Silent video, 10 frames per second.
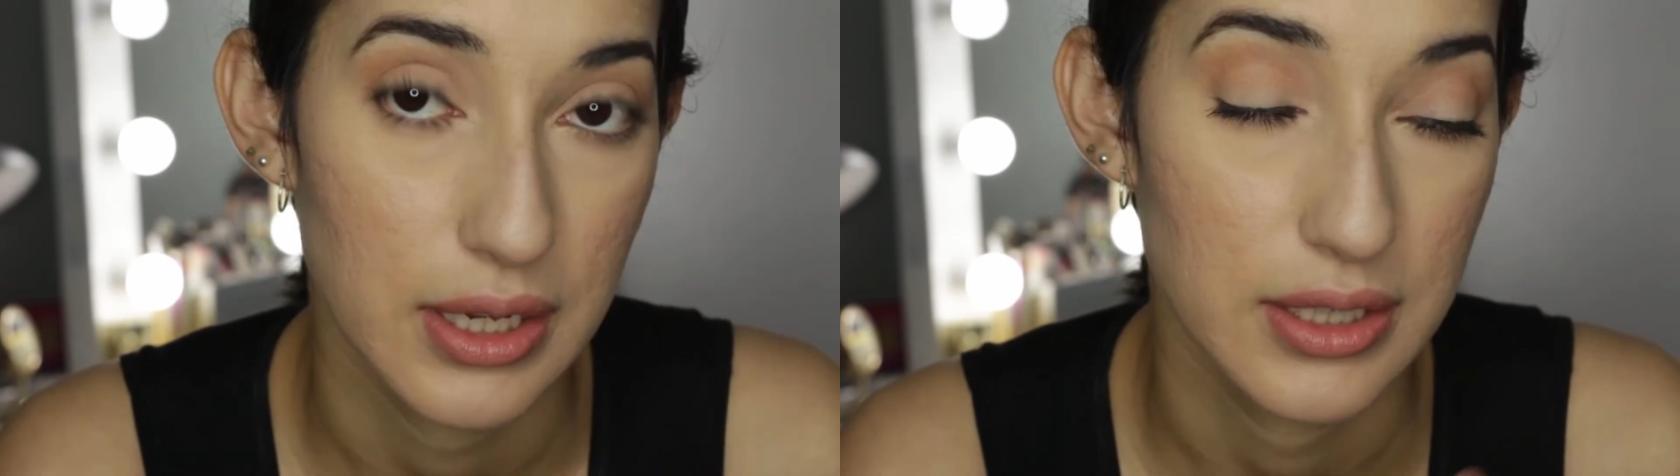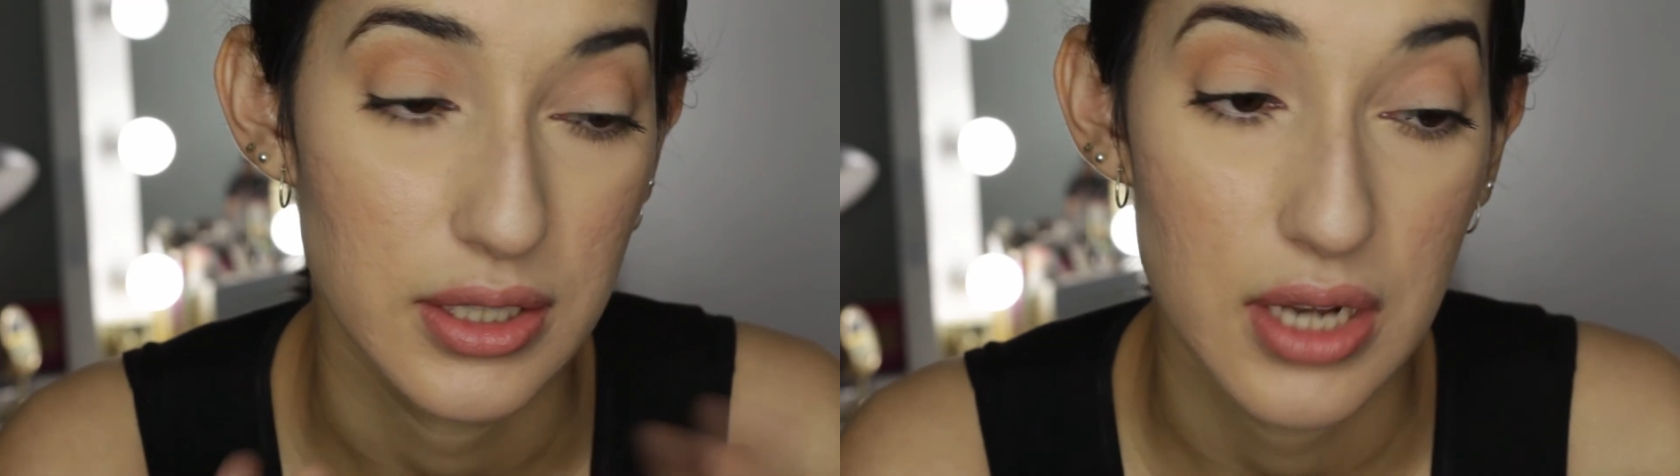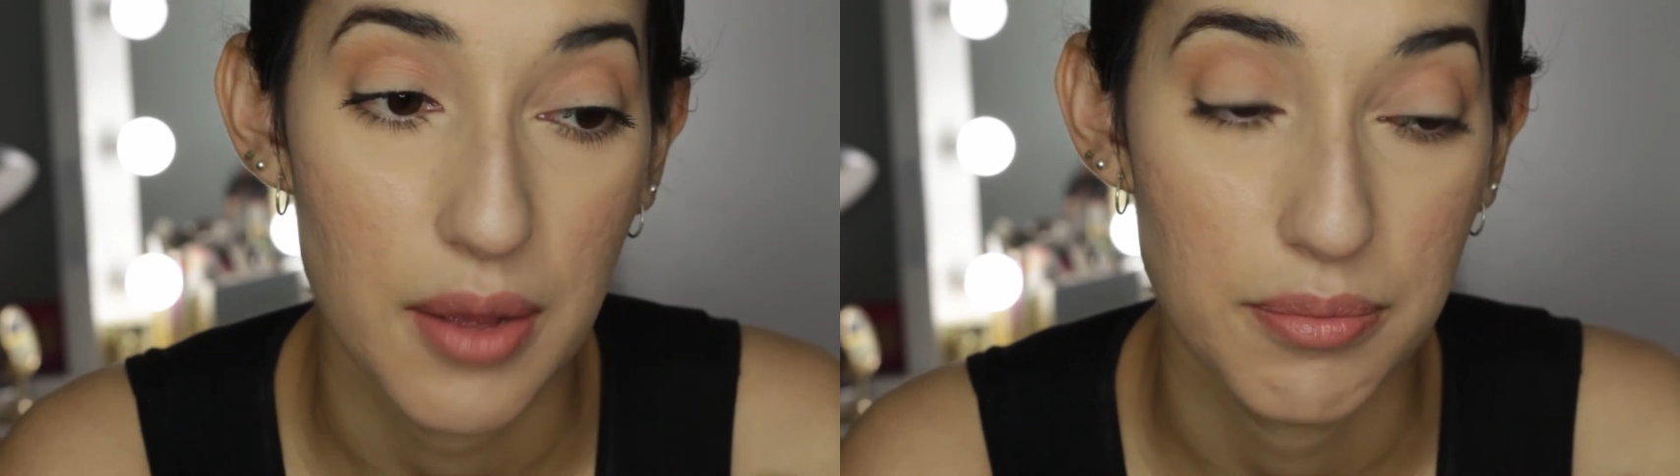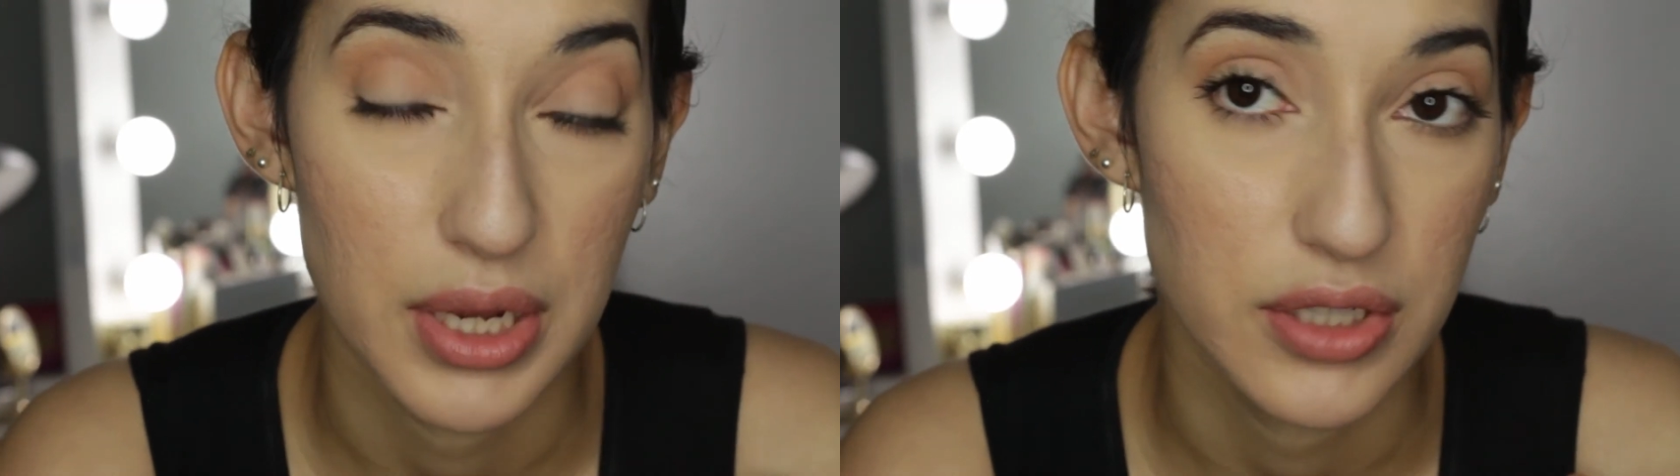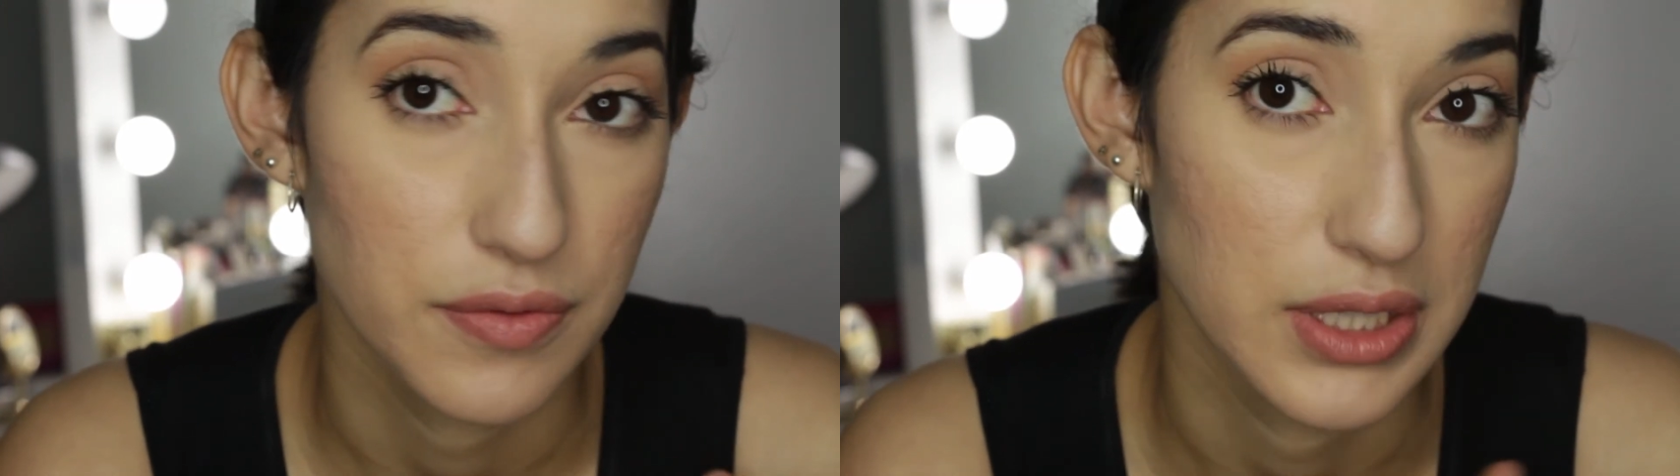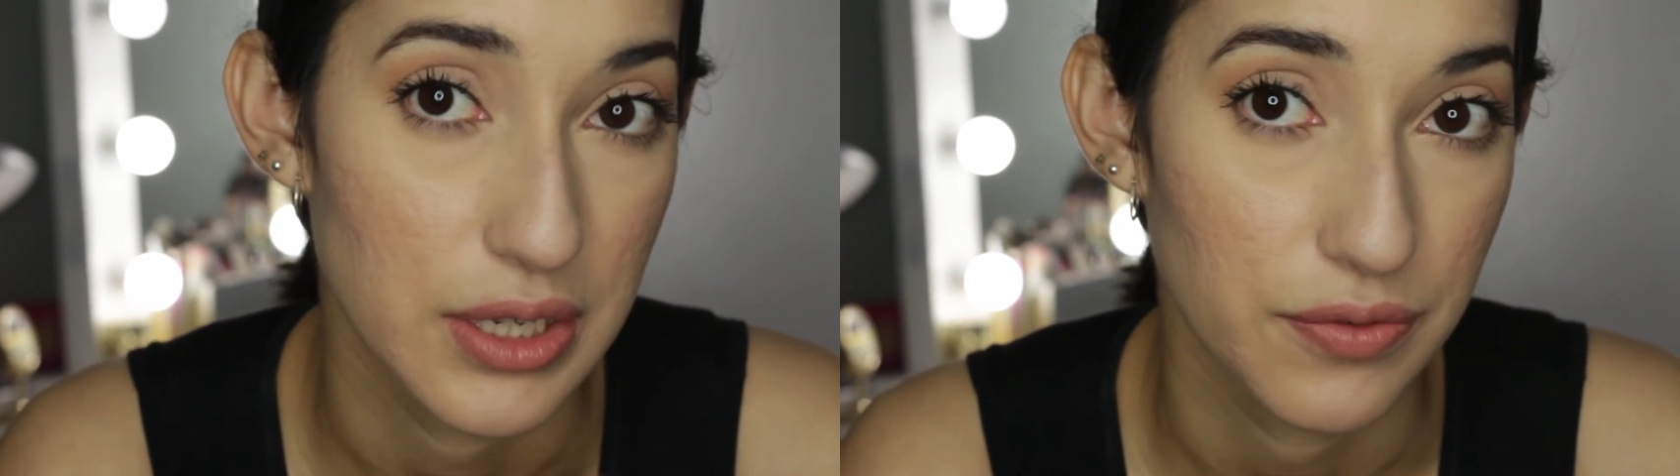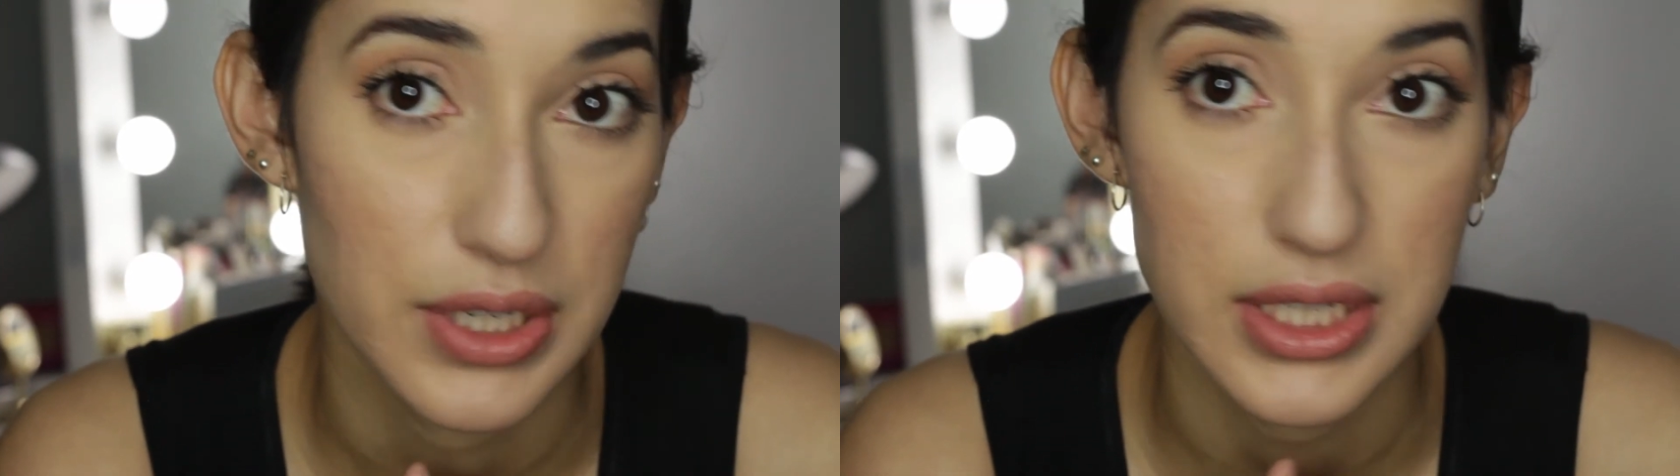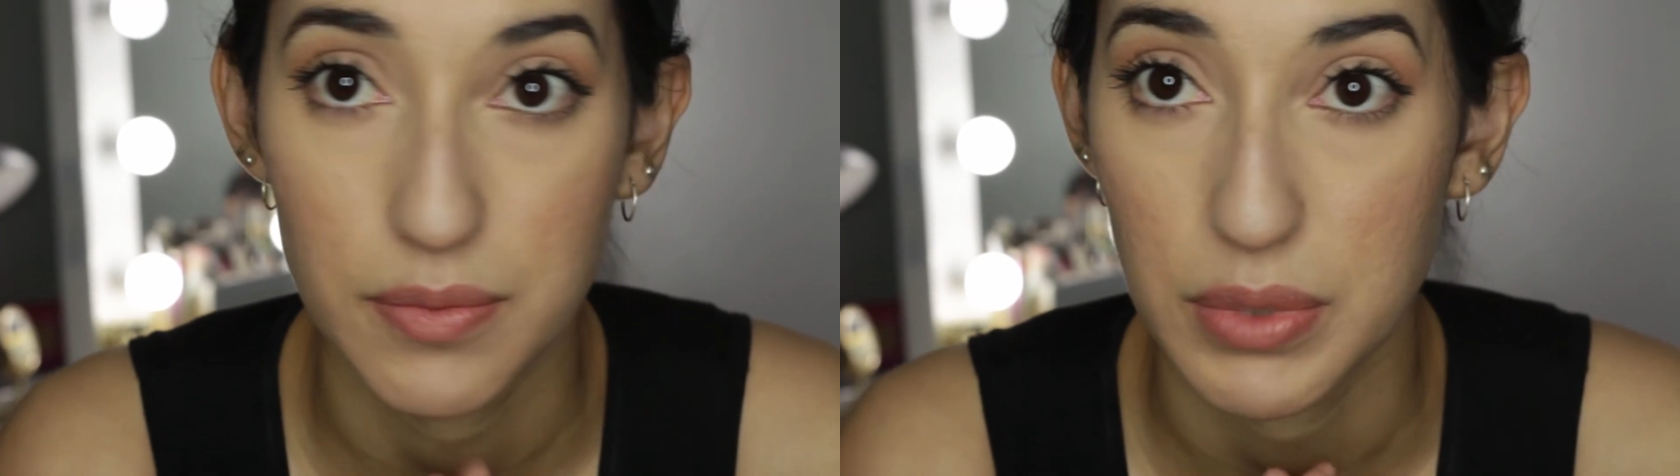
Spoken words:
it's not much of a difference